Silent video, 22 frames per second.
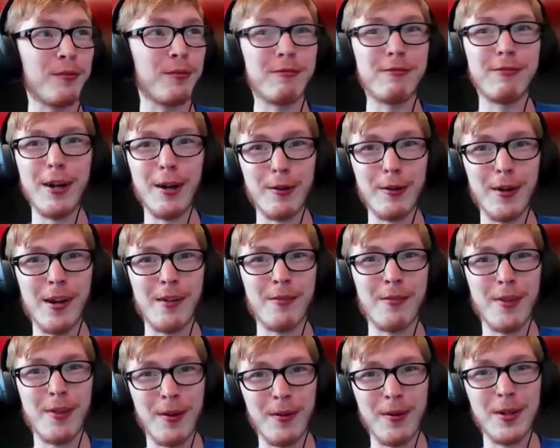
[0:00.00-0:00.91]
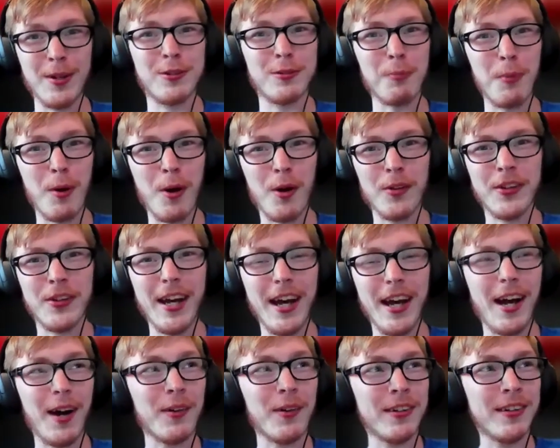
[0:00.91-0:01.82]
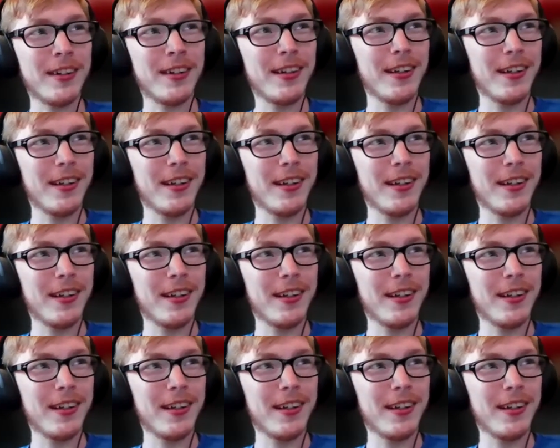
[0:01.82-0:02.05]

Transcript: a very, very small town.